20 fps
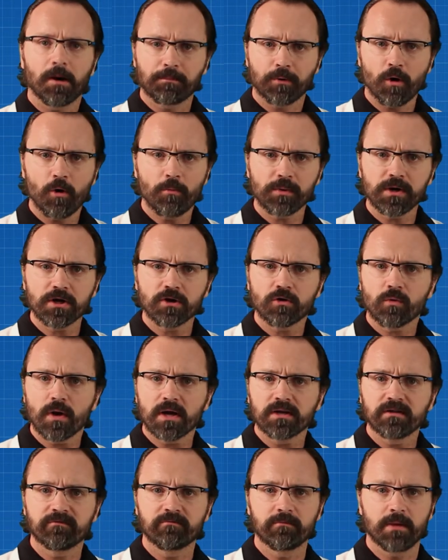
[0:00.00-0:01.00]
Appropriate
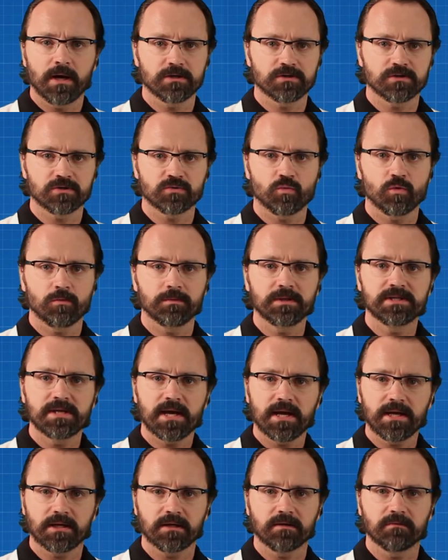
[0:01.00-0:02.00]
corrective measures will be
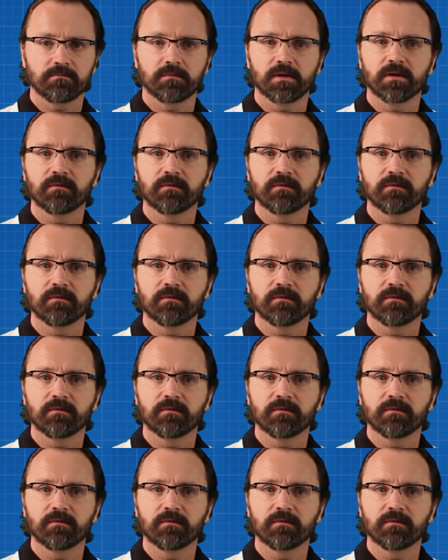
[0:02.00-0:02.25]
taken